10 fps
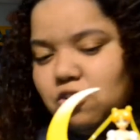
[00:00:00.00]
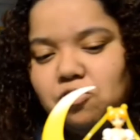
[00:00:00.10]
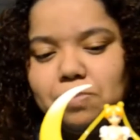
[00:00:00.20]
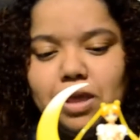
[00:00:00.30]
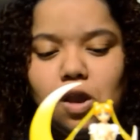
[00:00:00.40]
to
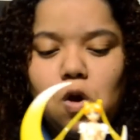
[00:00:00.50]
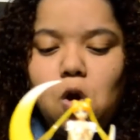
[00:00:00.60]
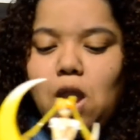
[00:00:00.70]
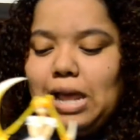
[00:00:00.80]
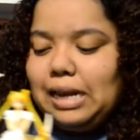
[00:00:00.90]
display
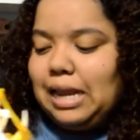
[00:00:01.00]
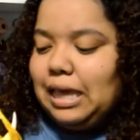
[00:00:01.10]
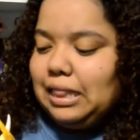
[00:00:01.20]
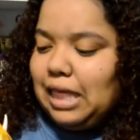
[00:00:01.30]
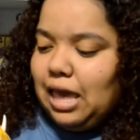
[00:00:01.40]
her
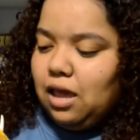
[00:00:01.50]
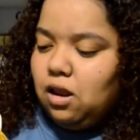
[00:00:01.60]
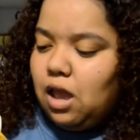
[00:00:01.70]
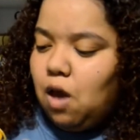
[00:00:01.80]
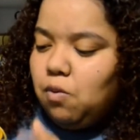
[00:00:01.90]
like
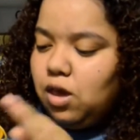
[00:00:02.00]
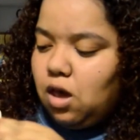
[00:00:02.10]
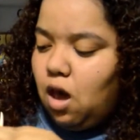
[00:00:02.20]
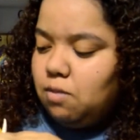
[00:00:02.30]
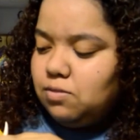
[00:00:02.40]
that, how it
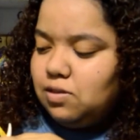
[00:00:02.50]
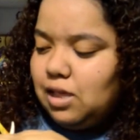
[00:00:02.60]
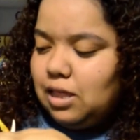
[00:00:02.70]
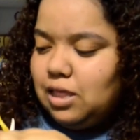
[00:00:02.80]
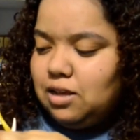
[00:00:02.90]
comes,
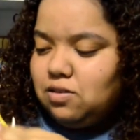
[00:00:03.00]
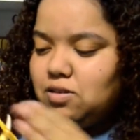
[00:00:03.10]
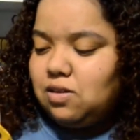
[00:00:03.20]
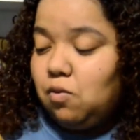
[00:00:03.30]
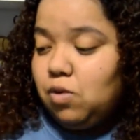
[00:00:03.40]
like this,
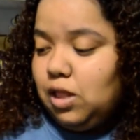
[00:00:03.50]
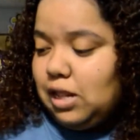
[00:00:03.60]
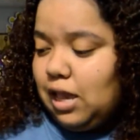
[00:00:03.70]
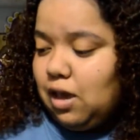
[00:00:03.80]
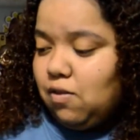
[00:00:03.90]
because I really
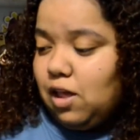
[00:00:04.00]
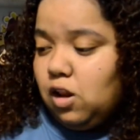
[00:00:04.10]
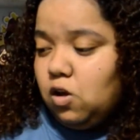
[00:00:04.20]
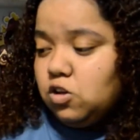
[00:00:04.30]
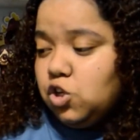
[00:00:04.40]
like how that
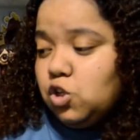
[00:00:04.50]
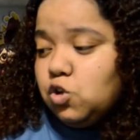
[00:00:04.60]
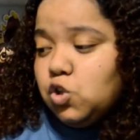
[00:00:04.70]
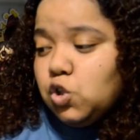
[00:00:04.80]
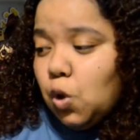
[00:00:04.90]
looks. She
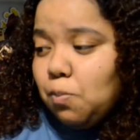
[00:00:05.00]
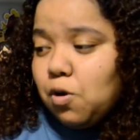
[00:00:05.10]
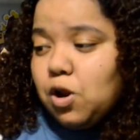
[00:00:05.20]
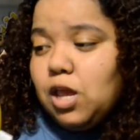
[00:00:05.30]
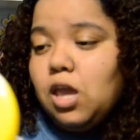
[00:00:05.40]
looks so
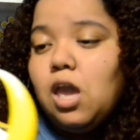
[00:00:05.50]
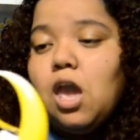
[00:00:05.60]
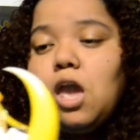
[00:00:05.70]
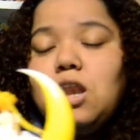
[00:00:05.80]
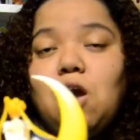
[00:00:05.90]
pretty.
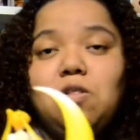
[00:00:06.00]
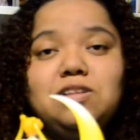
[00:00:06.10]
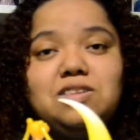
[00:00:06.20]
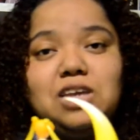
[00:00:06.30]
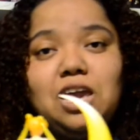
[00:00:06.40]
Now
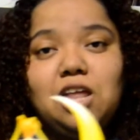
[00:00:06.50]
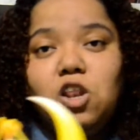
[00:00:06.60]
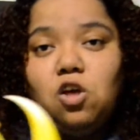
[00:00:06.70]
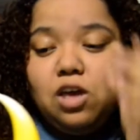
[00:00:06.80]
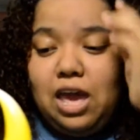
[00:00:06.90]
let's take a
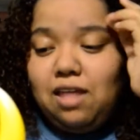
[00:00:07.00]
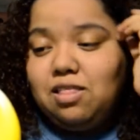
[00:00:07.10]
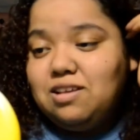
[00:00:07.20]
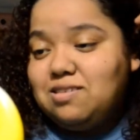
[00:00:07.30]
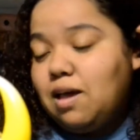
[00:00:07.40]
look
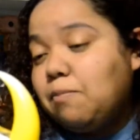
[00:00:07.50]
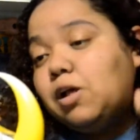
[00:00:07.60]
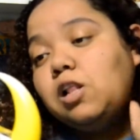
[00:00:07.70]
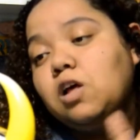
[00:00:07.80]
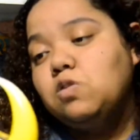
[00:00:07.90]
at this up
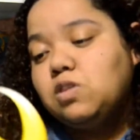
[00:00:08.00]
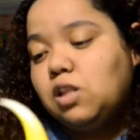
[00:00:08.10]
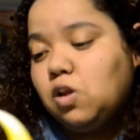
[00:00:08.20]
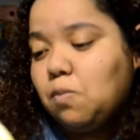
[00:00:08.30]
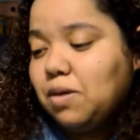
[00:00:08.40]
close a
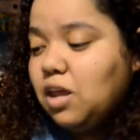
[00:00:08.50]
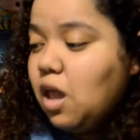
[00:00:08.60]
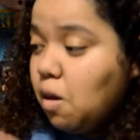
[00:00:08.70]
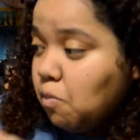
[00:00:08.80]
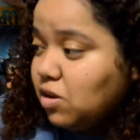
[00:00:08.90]
little bit.
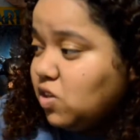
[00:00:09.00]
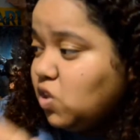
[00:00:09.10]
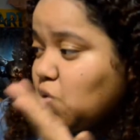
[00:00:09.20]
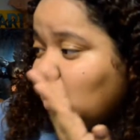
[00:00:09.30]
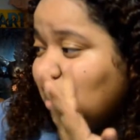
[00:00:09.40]

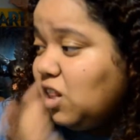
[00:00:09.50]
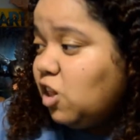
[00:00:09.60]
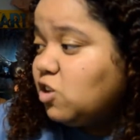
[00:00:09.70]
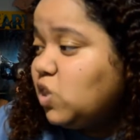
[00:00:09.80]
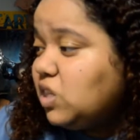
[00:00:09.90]
Princess Serenity
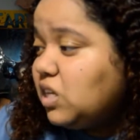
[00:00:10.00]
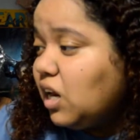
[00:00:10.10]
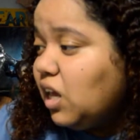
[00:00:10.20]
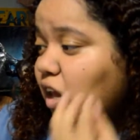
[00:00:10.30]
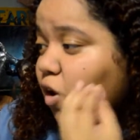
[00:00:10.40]
looks
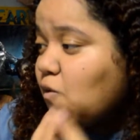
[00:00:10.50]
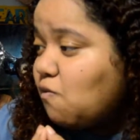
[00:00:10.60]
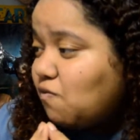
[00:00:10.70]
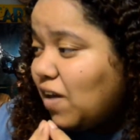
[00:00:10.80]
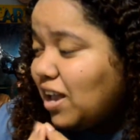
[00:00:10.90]
stunning. Her
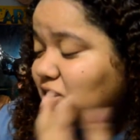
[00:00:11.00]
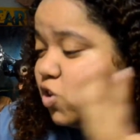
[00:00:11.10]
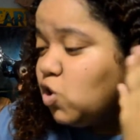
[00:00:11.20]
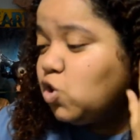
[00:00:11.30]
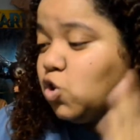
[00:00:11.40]

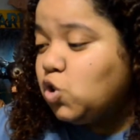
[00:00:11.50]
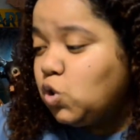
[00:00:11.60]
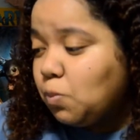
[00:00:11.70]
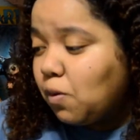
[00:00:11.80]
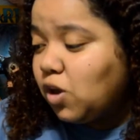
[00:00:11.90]
face looks just
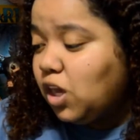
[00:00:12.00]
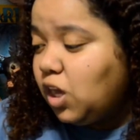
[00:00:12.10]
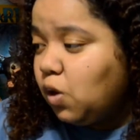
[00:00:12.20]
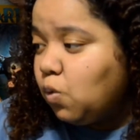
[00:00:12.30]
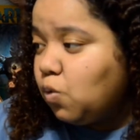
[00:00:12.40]
super
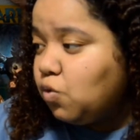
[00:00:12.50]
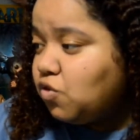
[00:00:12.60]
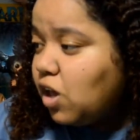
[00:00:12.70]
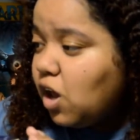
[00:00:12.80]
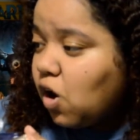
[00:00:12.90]

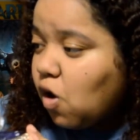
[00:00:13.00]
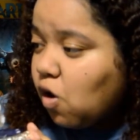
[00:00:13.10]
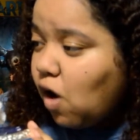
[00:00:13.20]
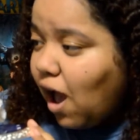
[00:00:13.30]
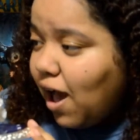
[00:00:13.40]
cute.
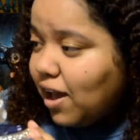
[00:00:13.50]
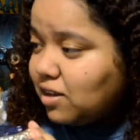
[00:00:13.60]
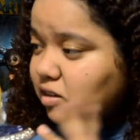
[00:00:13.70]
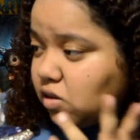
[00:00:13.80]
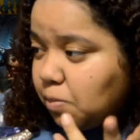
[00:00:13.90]
Her
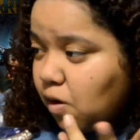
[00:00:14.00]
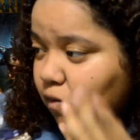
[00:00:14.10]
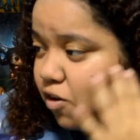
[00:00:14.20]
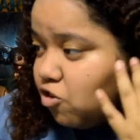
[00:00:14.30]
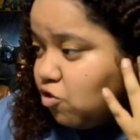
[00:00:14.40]
eyes look
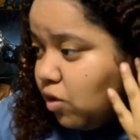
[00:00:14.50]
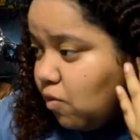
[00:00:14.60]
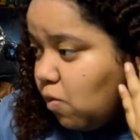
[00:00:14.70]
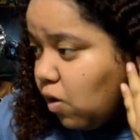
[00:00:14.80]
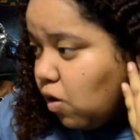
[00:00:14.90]
perfect. She's
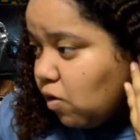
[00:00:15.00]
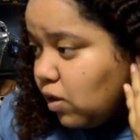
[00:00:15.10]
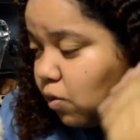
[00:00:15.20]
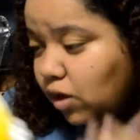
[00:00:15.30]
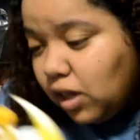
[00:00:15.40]
even wearing her
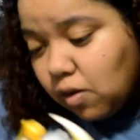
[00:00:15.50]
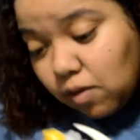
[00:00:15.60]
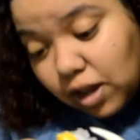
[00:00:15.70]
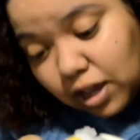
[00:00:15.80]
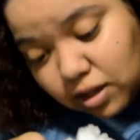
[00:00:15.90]
little
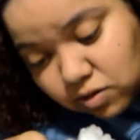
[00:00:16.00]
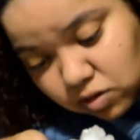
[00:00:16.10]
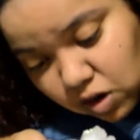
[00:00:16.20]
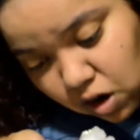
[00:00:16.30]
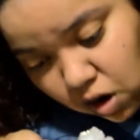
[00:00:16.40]

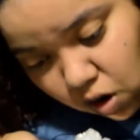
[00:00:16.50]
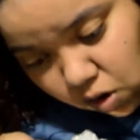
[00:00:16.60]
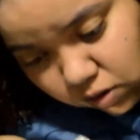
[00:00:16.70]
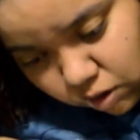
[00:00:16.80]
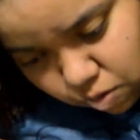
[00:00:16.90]
earrings.
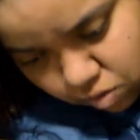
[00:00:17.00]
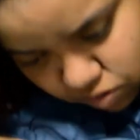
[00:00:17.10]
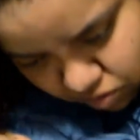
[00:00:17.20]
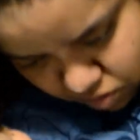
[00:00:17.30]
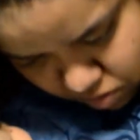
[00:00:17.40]
Her little,
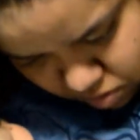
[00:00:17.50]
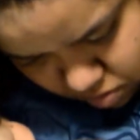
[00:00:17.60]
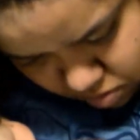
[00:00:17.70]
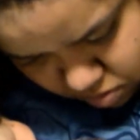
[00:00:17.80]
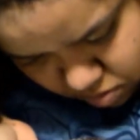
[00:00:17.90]

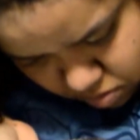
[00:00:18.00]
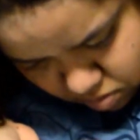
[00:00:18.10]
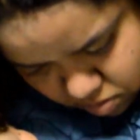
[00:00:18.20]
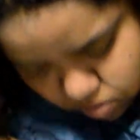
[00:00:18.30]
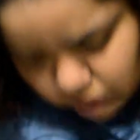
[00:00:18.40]

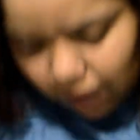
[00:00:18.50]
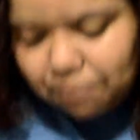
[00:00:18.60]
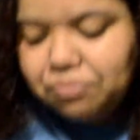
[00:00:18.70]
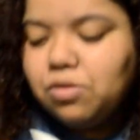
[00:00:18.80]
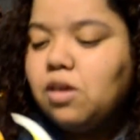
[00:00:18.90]
yeah.
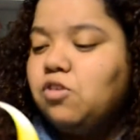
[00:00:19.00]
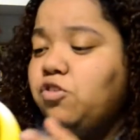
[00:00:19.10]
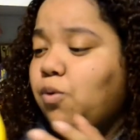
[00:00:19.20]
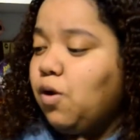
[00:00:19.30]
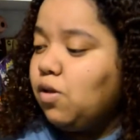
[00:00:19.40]

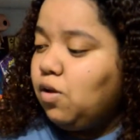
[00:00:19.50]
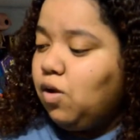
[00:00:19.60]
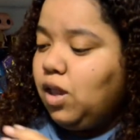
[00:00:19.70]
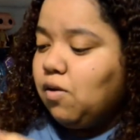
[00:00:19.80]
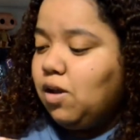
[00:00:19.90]
She's wearing her
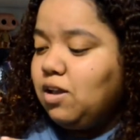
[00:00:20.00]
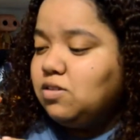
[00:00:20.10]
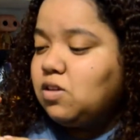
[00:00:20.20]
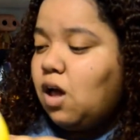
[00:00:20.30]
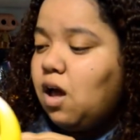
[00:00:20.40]
little
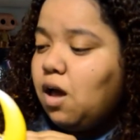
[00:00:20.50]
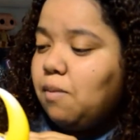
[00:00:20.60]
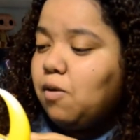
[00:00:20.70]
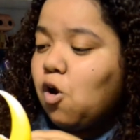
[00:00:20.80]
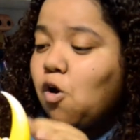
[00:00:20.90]
earrings.
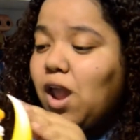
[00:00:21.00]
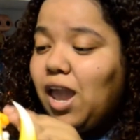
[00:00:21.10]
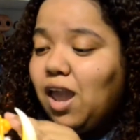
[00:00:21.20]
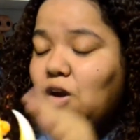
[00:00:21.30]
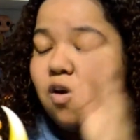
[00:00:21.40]
Her
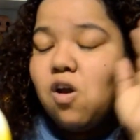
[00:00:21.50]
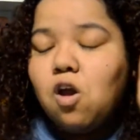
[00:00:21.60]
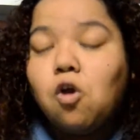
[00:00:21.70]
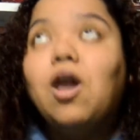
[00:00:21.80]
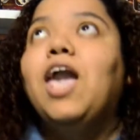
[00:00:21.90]
hair
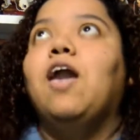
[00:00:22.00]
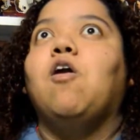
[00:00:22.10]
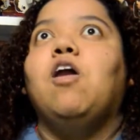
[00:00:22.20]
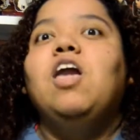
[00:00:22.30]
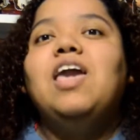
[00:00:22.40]

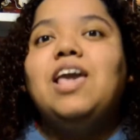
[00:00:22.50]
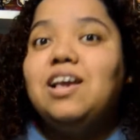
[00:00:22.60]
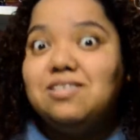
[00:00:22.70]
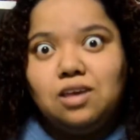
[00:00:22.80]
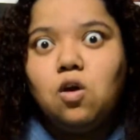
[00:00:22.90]

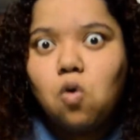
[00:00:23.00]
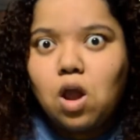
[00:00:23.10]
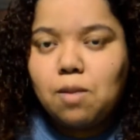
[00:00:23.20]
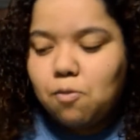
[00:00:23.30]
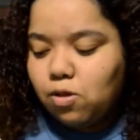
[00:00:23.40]
is
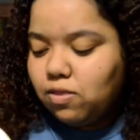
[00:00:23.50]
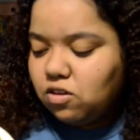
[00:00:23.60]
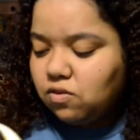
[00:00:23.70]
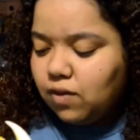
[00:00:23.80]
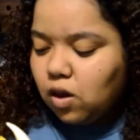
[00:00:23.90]
incredible in
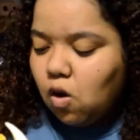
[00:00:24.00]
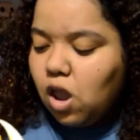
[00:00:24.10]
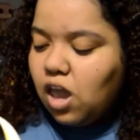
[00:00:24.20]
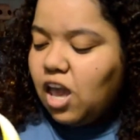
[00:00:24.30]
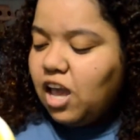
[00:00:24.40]
this figure.
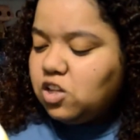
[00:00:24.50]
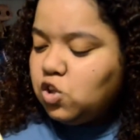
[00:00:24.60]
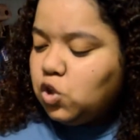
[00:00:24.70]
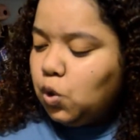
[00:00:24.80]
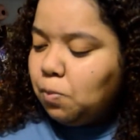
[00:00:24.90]
It's
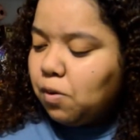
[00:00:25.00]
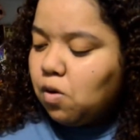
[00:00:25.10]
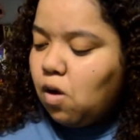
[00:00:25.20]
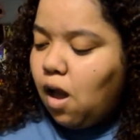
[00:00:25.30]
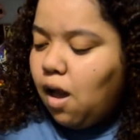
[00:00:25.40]

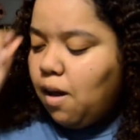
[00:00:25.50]
super,